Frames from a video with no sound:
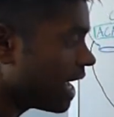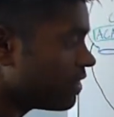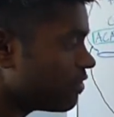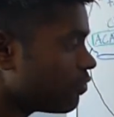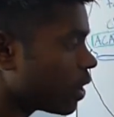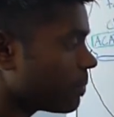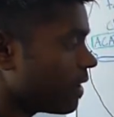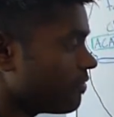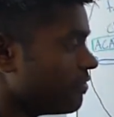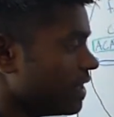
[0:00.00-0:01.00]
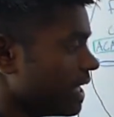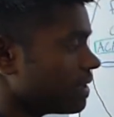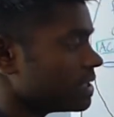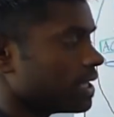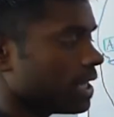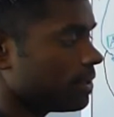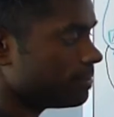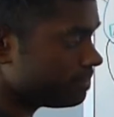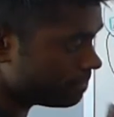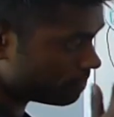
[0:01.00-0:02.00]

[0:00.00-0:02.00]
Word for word: in the form of VLDL.